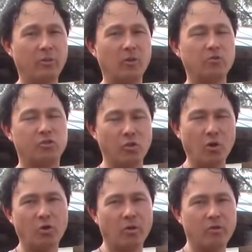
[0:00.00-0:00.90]
grown,
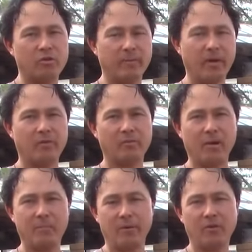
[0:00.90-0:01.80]
soil-grown tomatoes. In
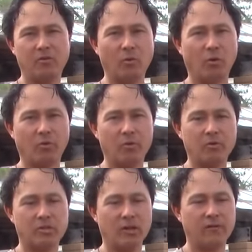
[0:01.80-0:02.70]
my opinion,
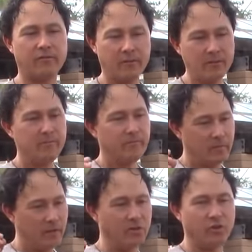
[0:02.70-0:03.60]
soil-grown stuff,
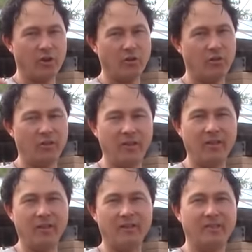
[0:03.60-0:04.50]
in general,
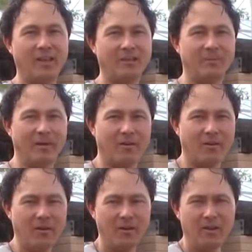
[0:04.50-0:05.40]
it tastes
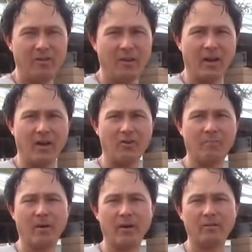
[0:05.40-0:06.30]
better than
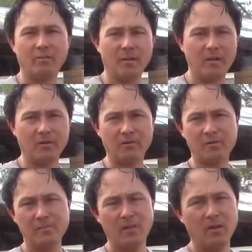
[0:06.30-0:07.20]
hydroponic
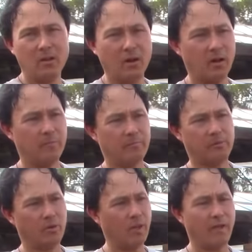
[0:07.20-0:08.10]
tomatoes.
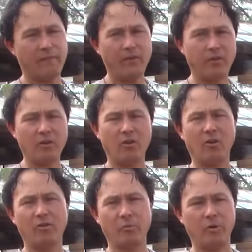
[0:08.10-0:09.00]
So yeah,
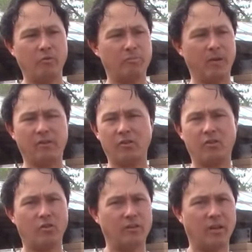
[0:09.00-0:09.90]
$1,500 a week, which basically
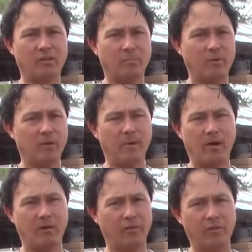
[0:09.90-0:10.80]
turns out to be
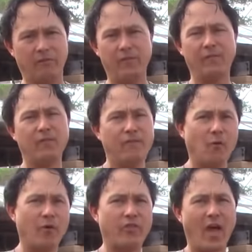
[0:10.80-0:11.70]
about, I think,
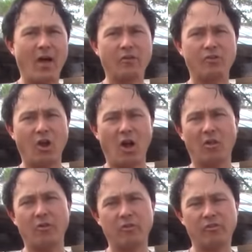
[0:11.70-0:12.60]

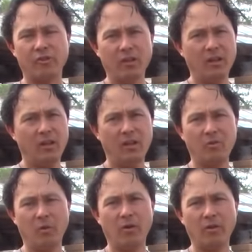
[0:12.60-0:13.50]
$54,000
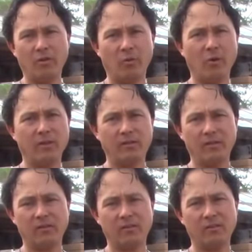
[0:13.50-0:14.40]
in one of their growing
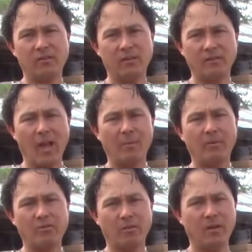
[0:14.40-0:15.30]
seasons is how
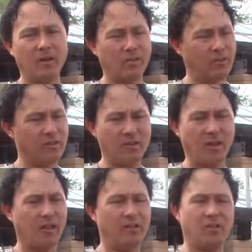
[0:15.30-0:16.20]
much they make. Now, this is
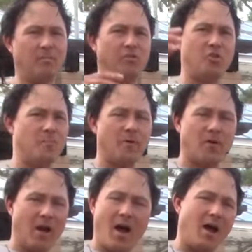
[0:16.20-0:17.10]
not like some
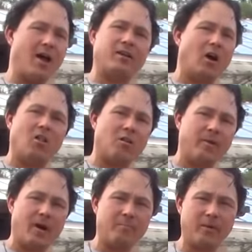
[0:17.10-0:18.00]
super high dollar
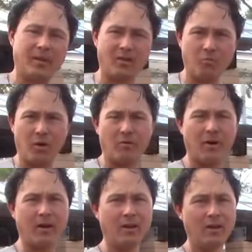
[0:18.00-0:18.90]
amount, but guess what,
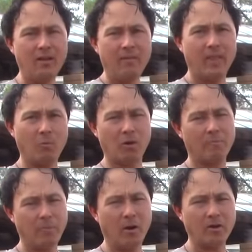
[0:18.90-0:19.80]
right? They
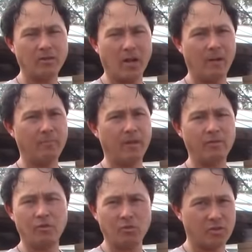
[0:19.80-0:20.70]
work part-time, they
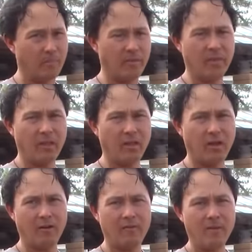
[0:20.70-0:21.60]
do something they
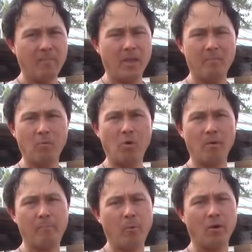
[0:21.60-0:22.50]
love, and more
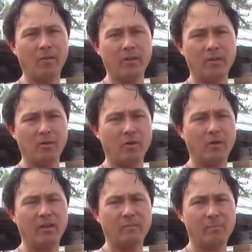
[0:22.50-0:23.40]
importantly,
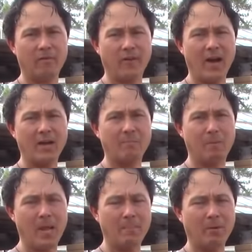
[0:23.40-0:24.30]
they're providing
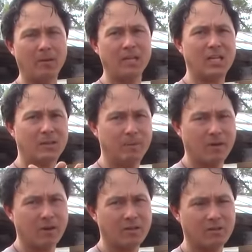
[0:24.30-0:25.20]
people
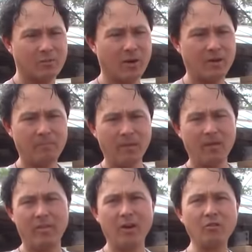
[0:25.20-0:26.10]
experiences, right?
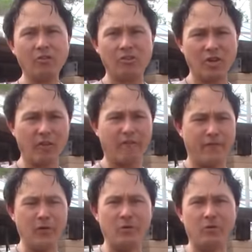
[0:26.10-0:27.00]
They don't just sell the
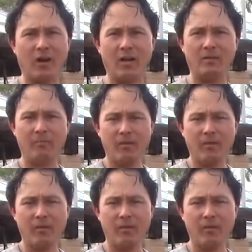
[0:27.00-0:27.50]
food, right?